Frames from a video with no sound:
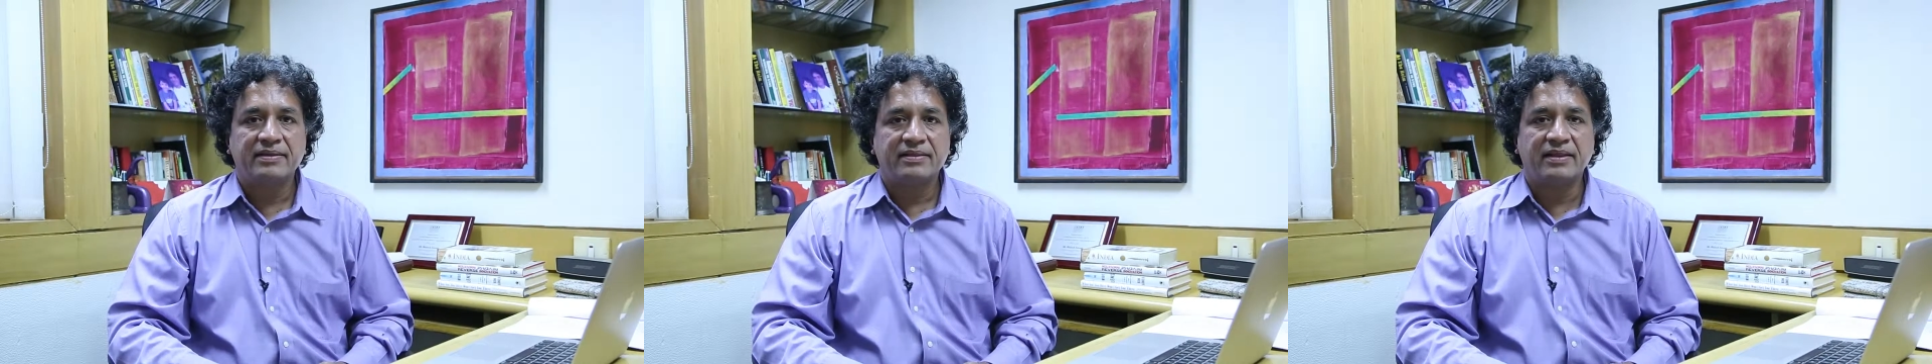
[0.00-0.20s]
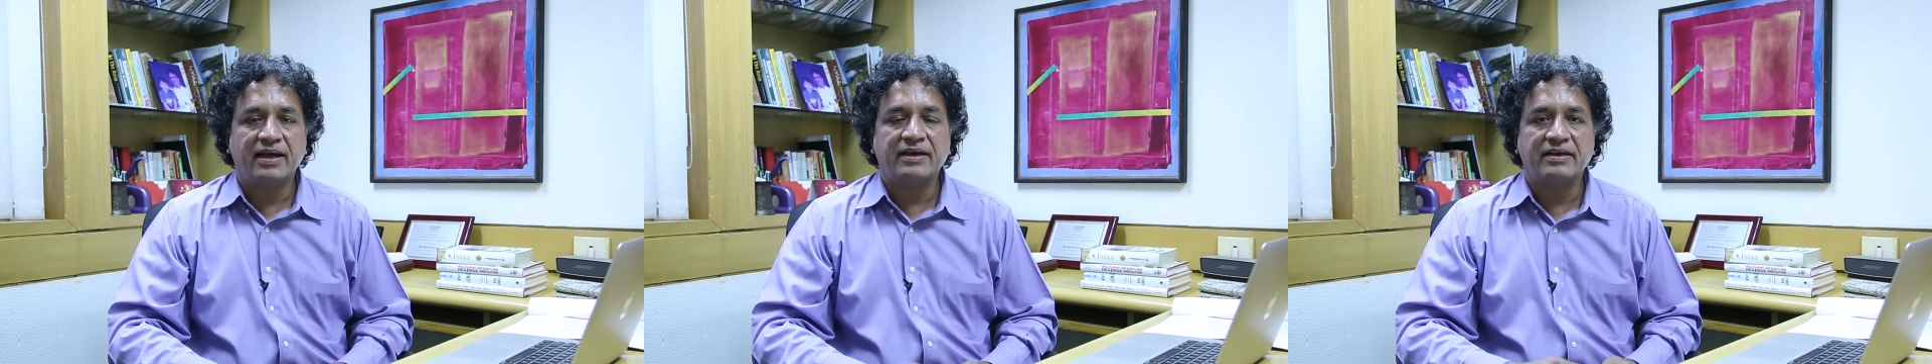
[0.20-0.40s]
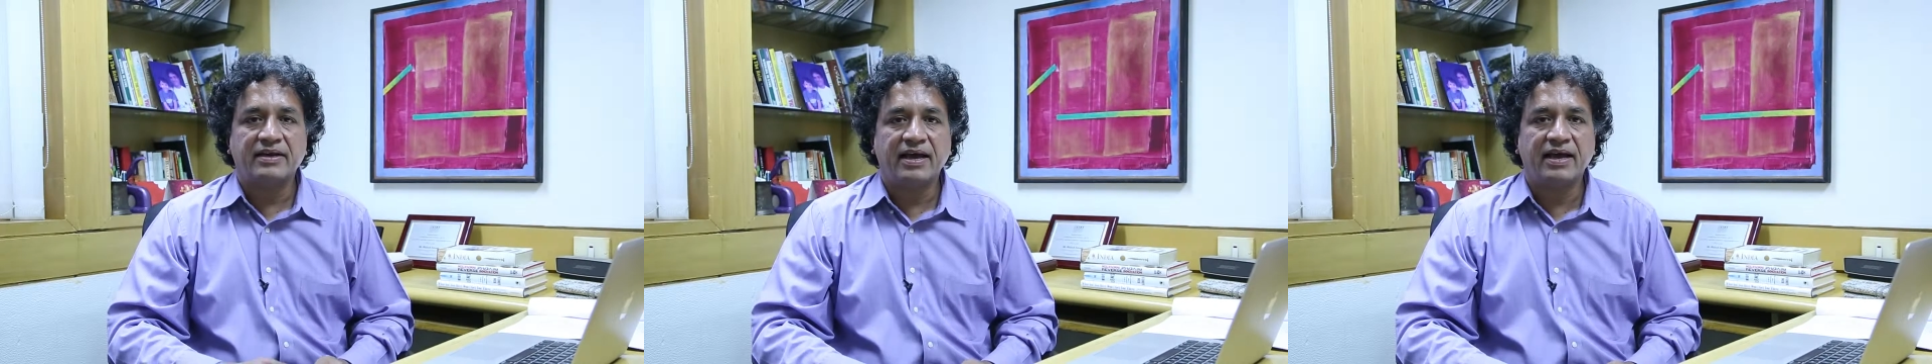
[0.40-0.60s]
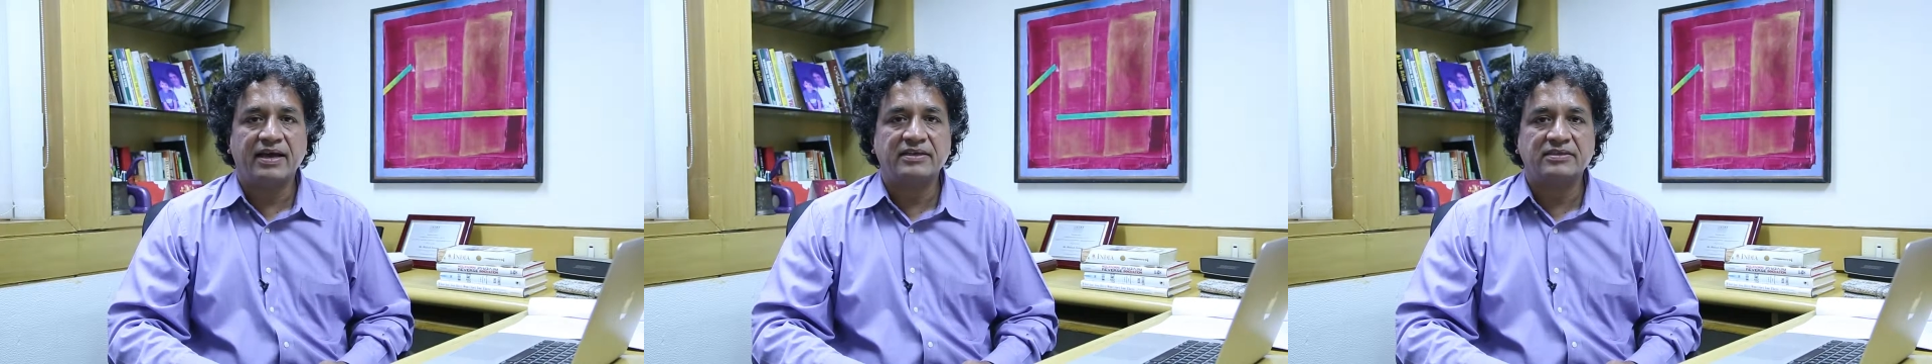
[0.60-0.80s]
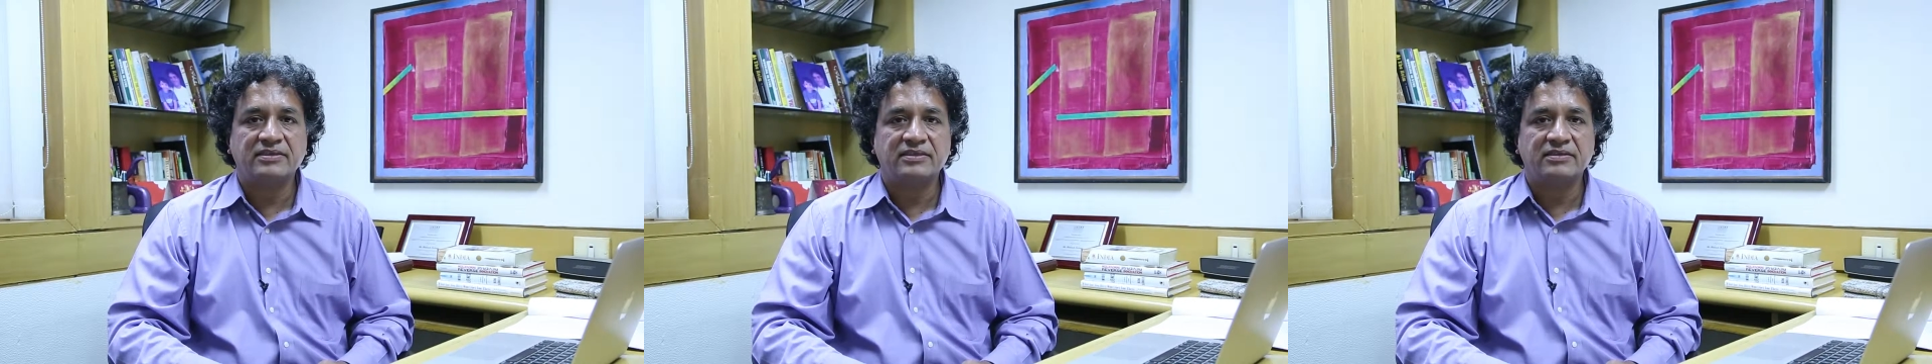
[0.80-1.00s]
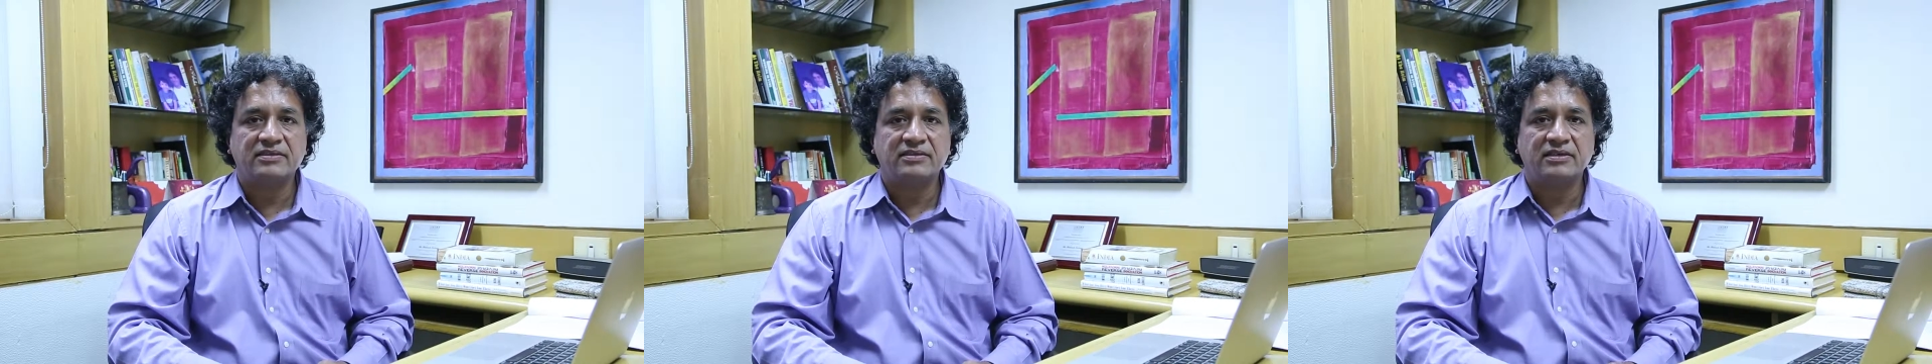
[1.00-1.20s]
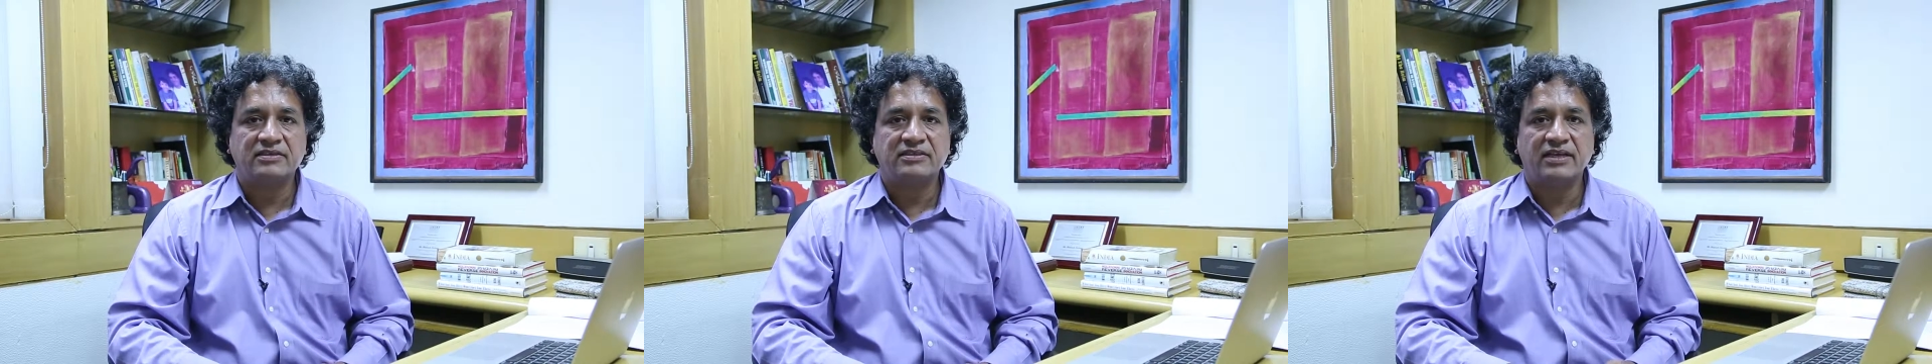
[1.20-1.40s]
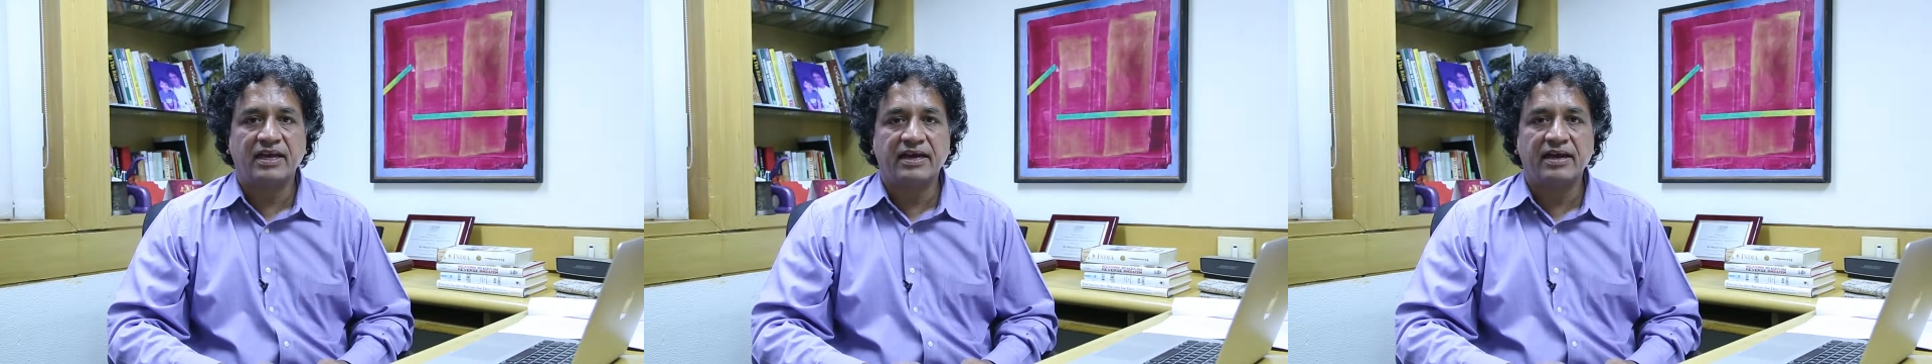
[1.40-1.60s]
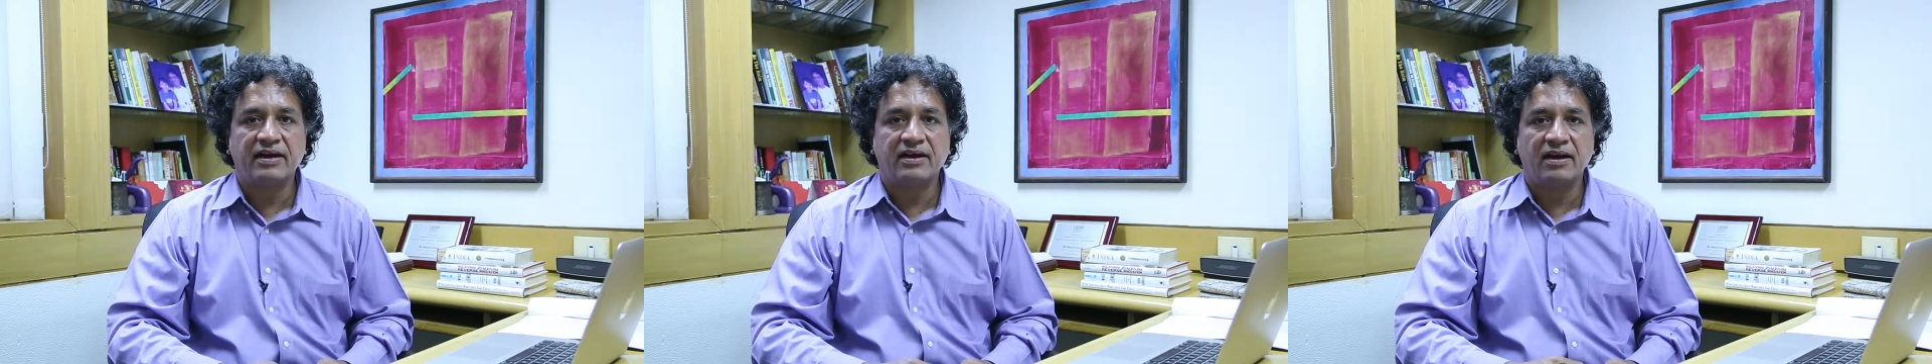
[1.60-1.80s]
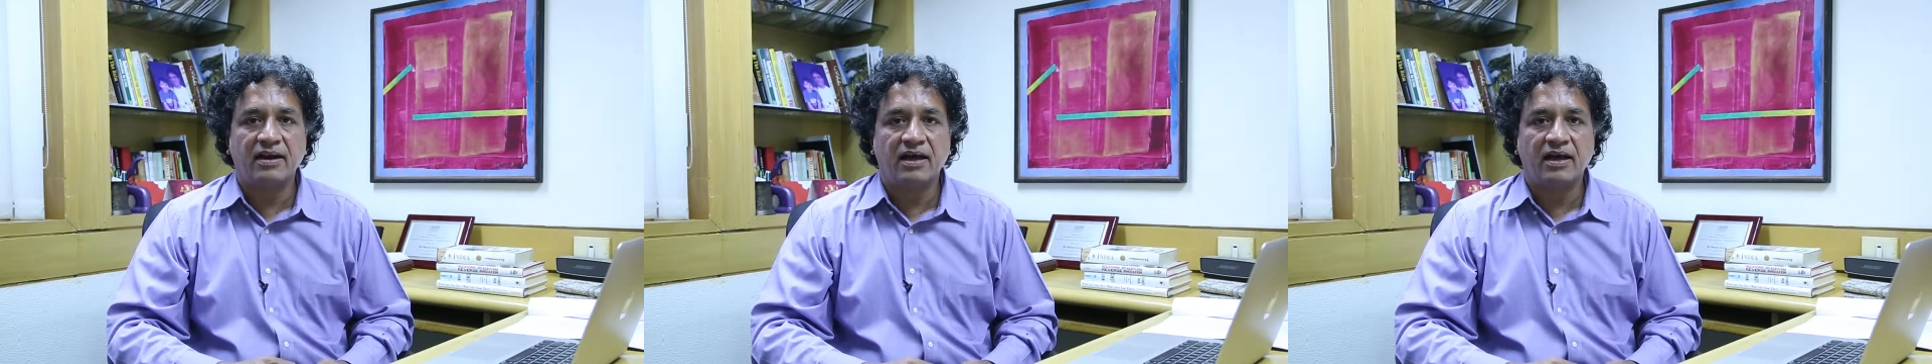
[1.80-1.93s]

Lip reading: that it has the second